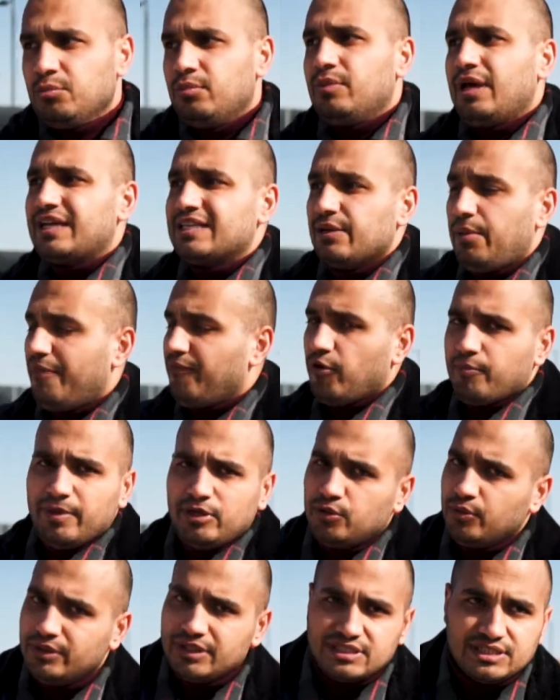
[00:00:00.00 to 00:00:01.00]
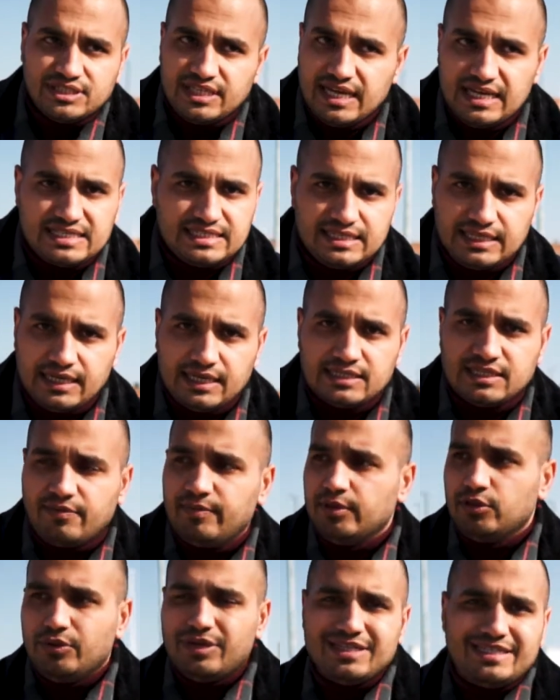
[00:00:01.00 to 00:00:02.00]
Like I said, I've not been doing this 30 years, I've
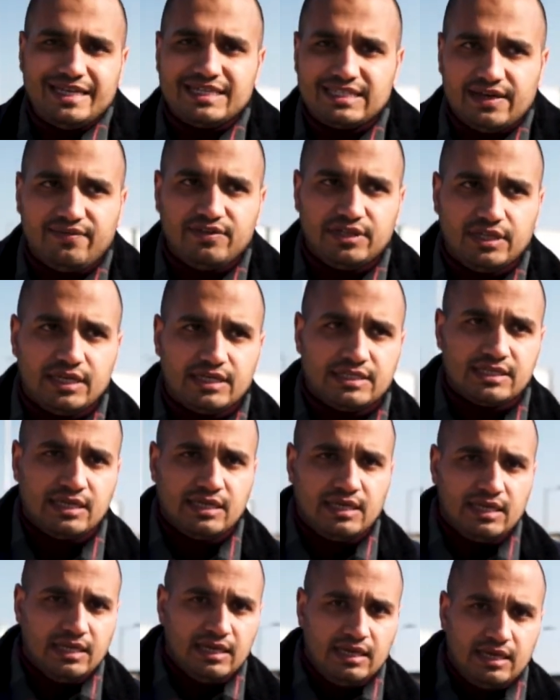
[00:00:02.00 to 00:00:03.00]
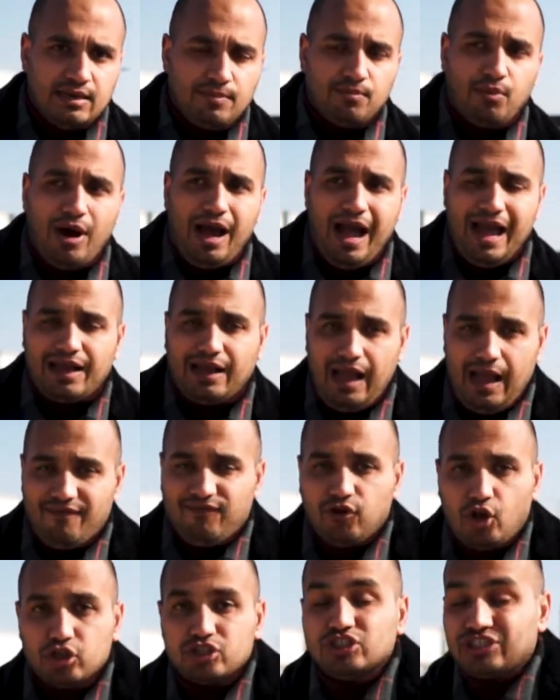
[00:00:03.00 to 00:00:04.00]
been doing it 6-7 years, but I've
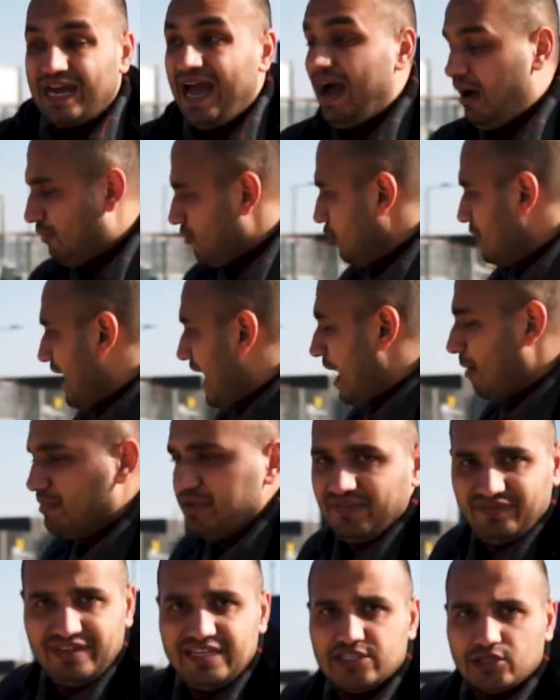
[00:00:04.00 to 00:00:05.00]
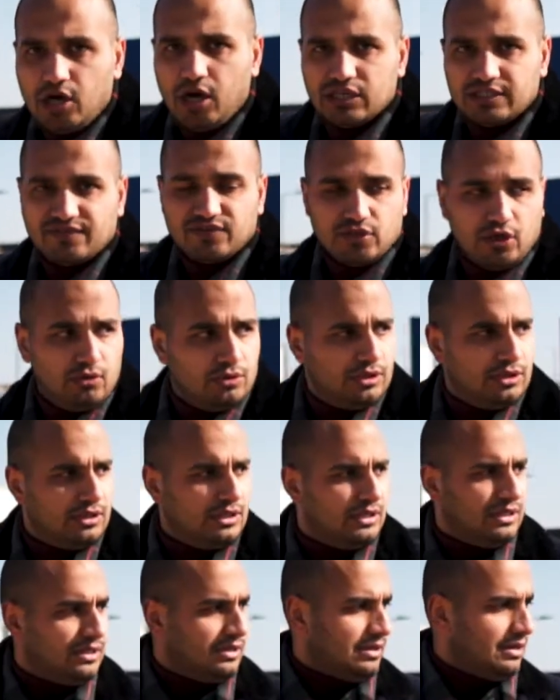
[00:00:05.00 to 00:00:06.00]
lost count on how many of these cars I've sold.
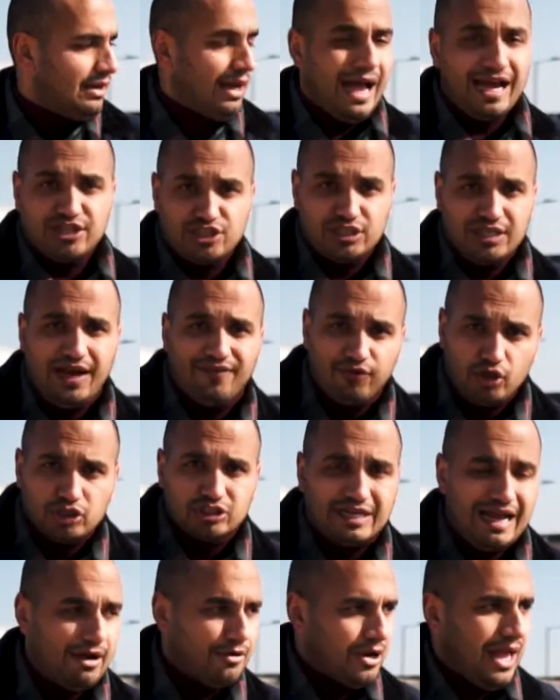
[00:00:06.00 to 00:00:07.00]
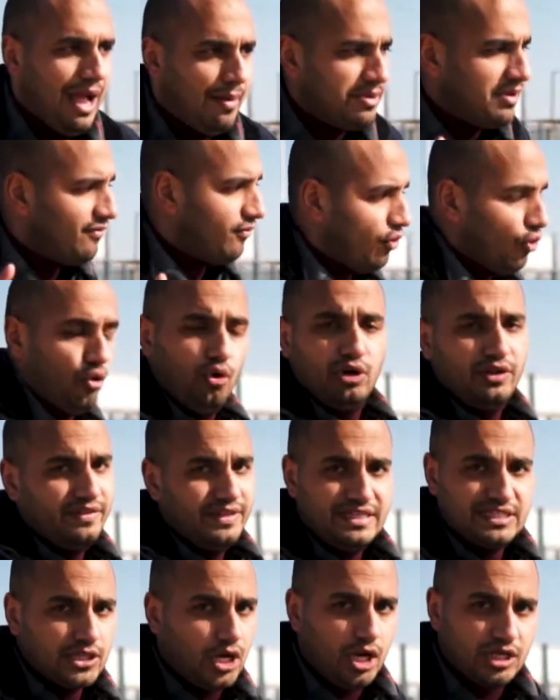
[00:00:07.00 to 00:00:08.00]
Actually, I've lost count on how many of all of
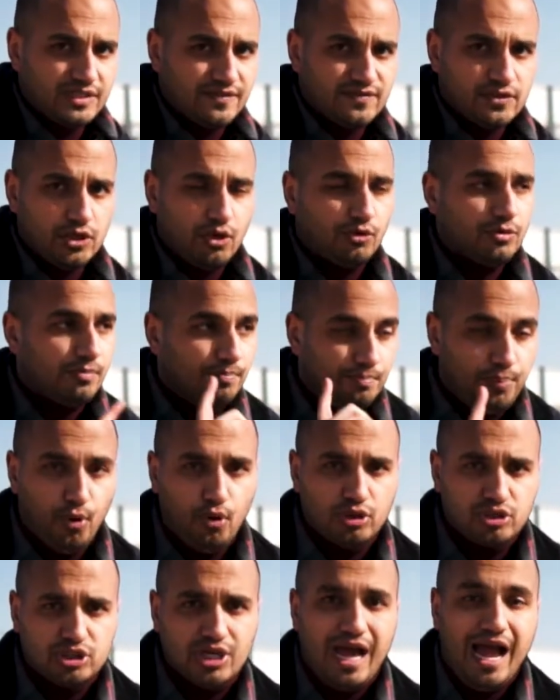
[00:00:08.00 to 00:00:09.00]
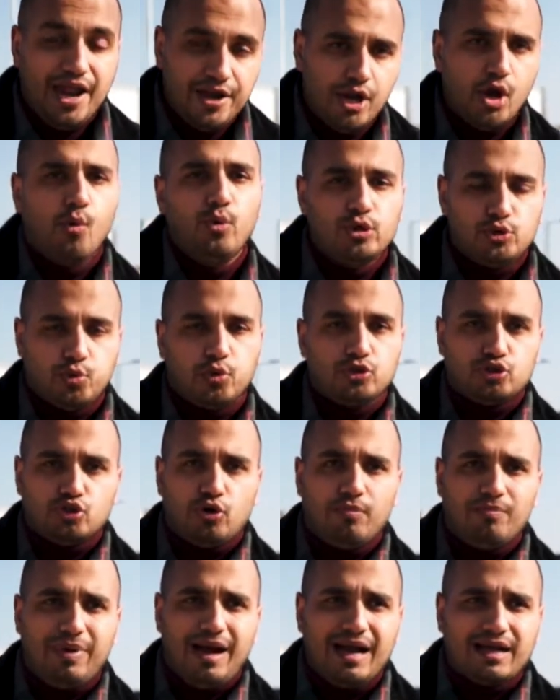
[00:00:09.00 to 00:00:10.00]
these cars I've sold, but I know which ones
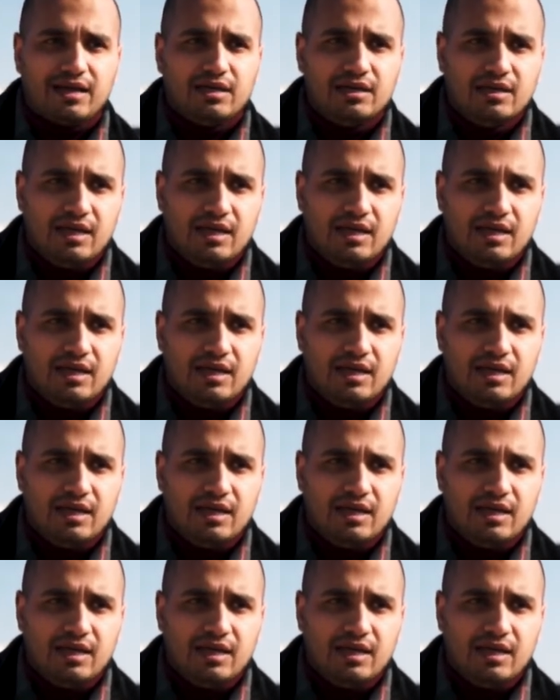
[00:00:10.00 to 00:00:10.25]
come back.